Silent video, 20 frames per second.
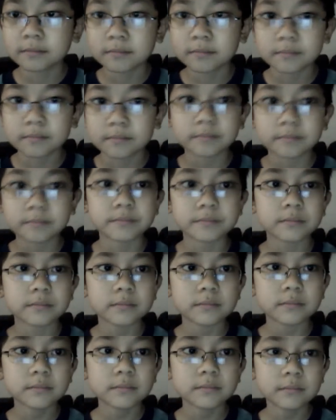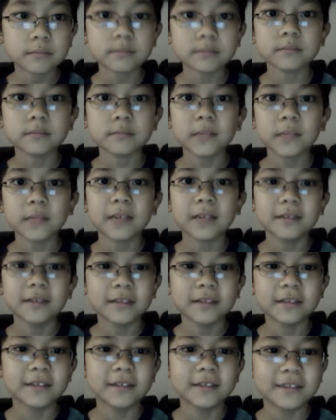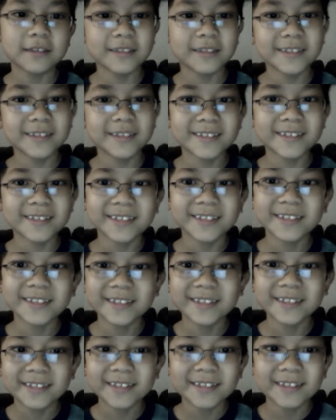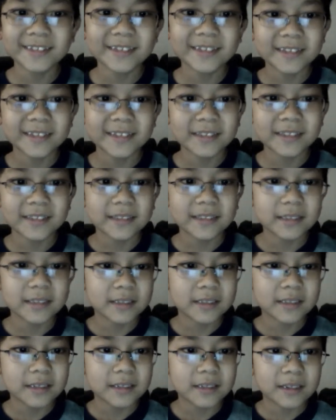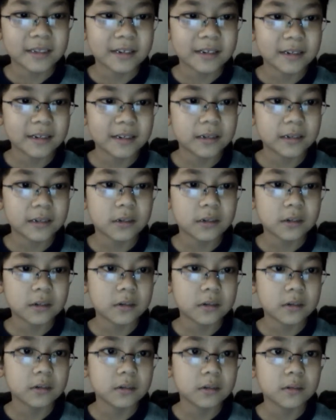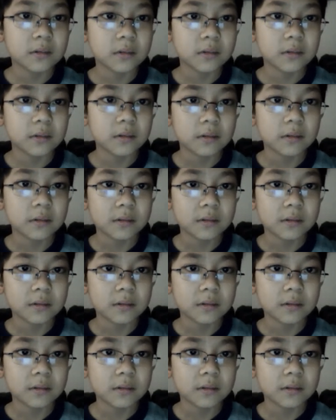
No one is speaking in this clip.